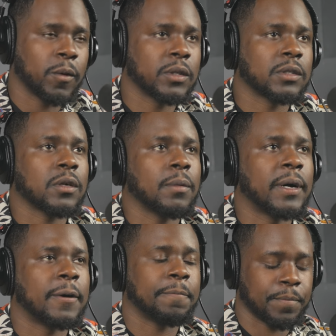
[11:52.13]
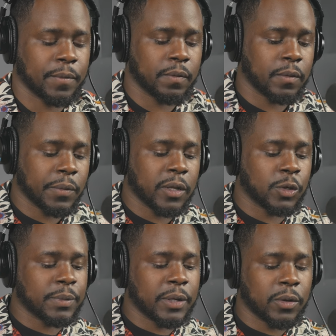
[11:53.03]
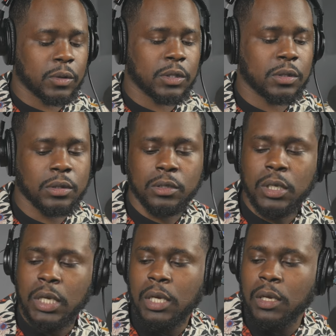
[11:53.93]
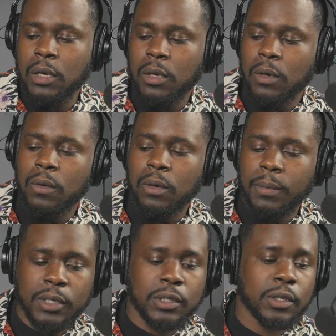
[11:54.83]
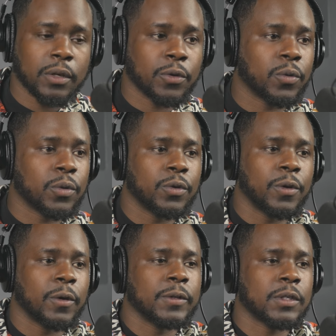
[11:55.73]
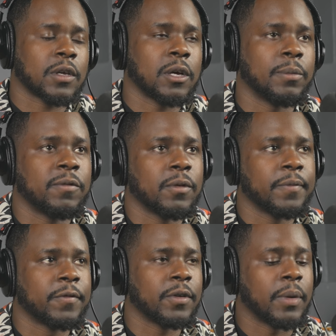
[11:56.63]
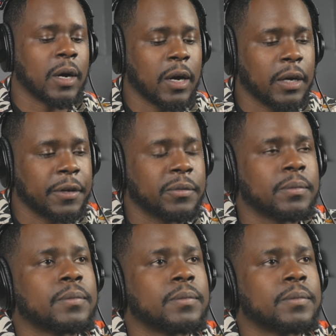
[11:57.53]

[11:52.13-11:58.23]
Let's talk about. Let me close my notes. Make sure you you know this is coming from from the heart here.